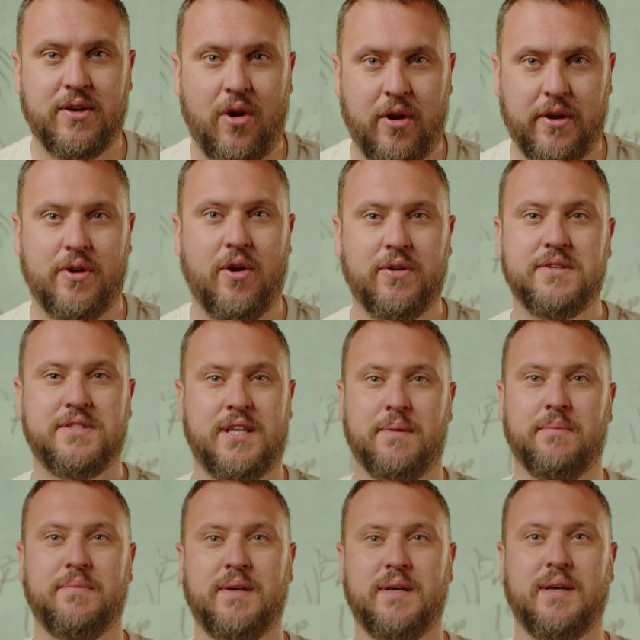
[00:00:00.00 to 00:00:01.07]
God and honors
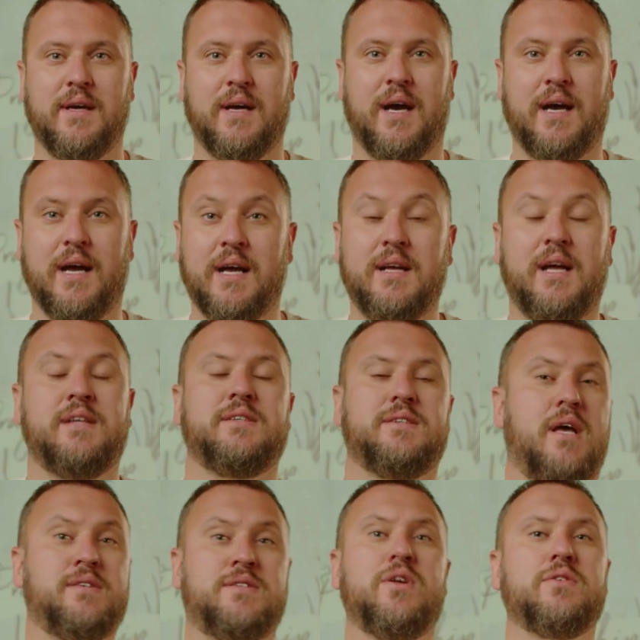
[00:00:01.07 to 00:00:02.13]
him.
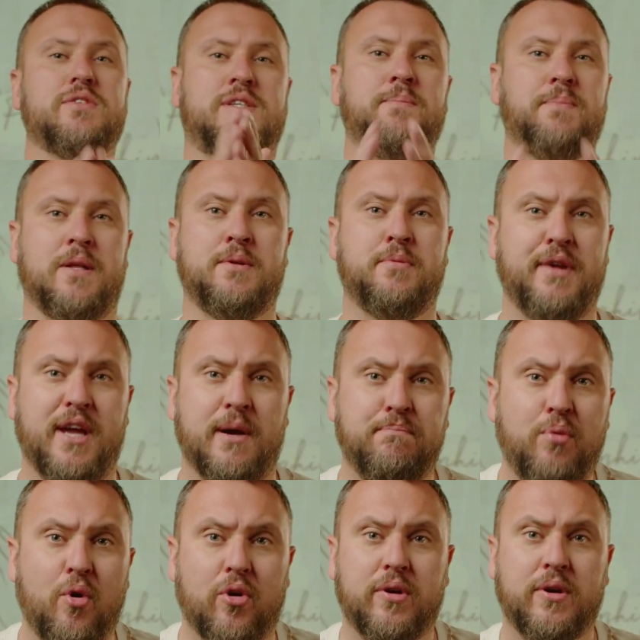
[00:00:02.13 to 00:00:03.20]
It's not simply to be a
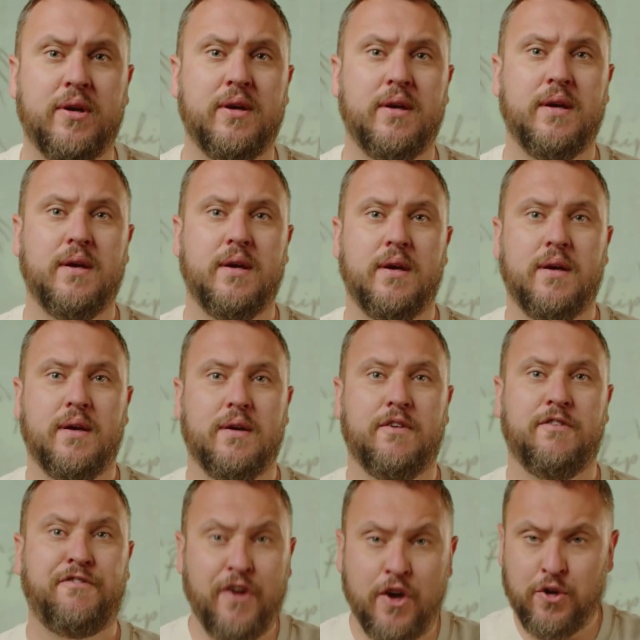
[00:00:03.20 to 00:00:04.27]
book
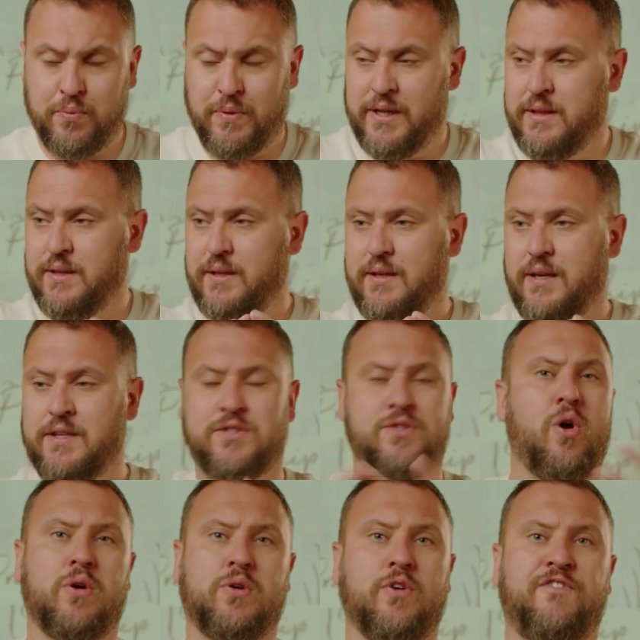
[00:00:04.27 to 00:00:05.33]
filled with
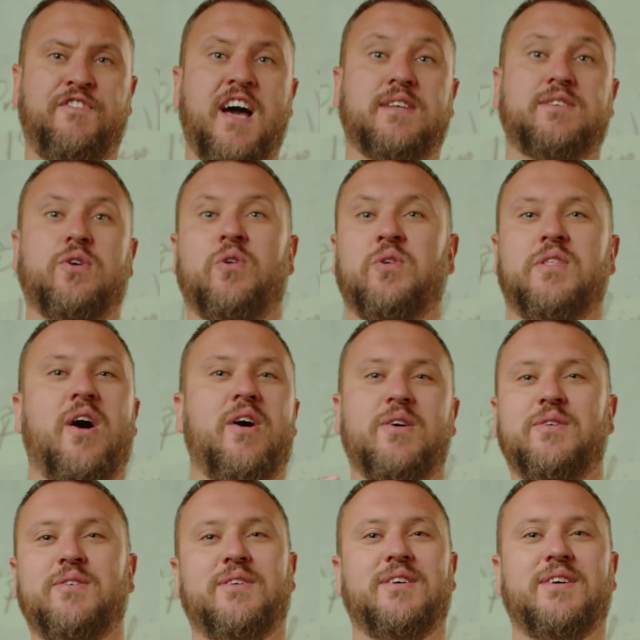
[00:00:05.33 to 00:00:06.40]
historical facts,
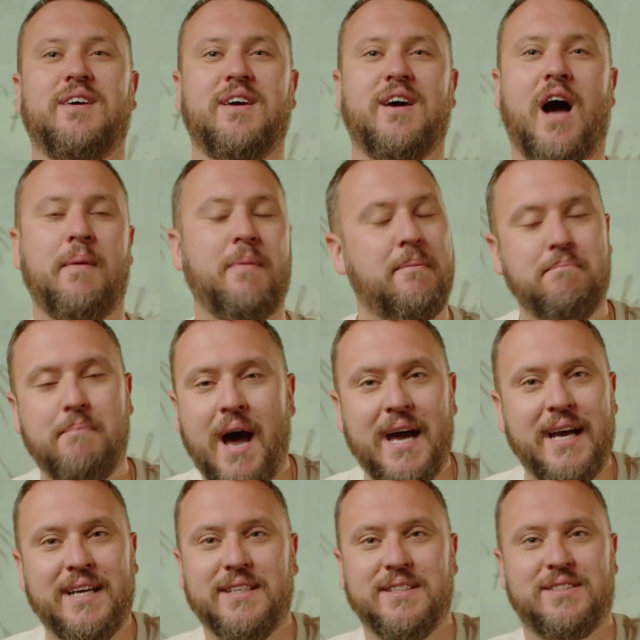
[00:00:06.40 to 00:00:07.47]
although I'm
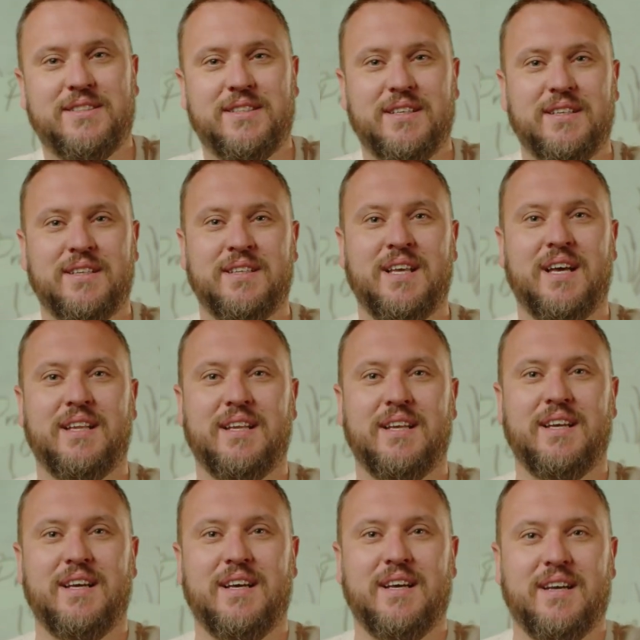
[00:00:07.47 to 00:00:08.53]
amazed that
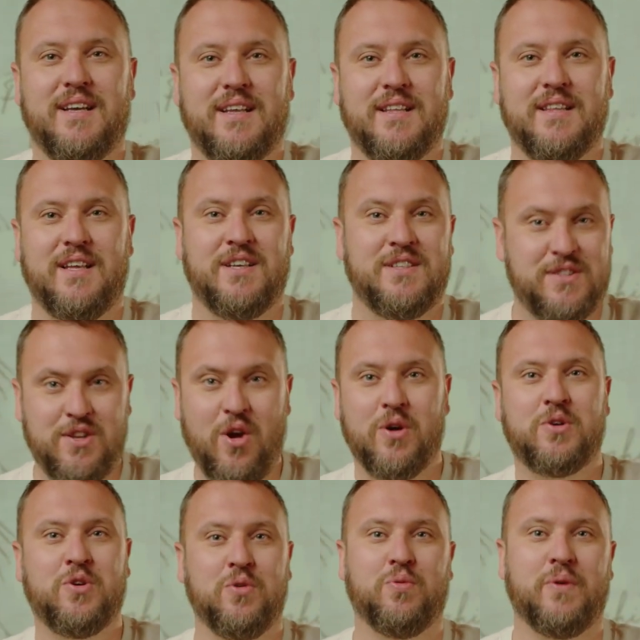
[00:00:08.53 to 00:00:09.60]
the
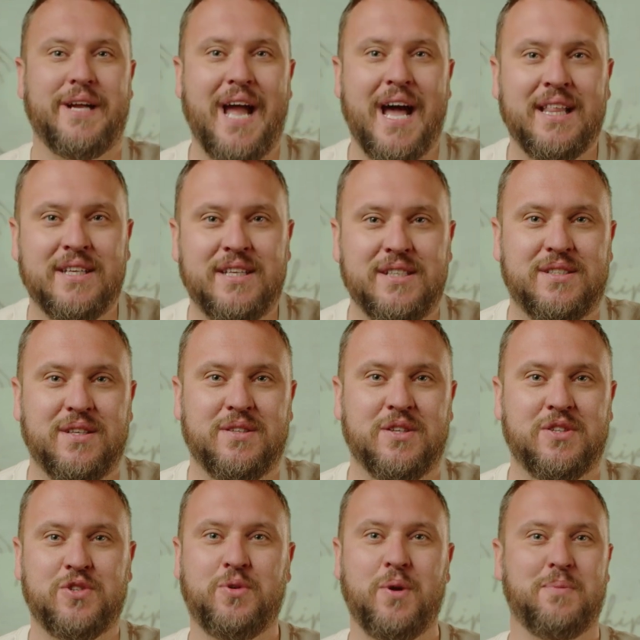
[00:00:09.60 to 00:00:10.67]
historical realities of the
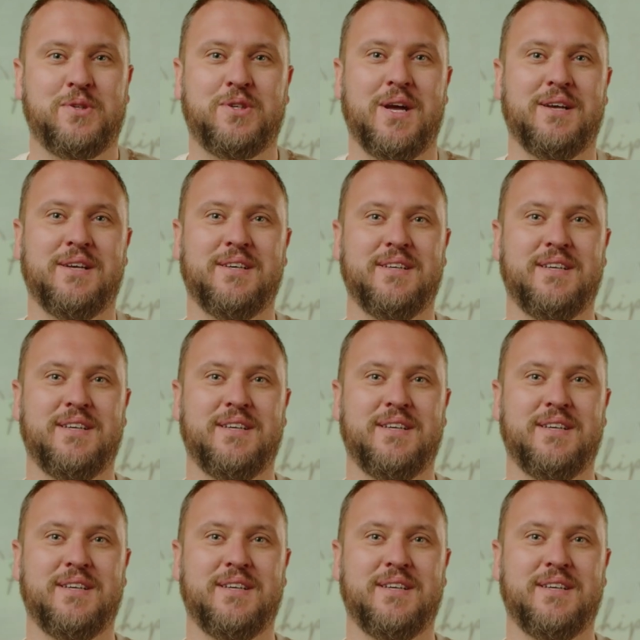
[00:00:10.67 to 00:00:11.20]
scripture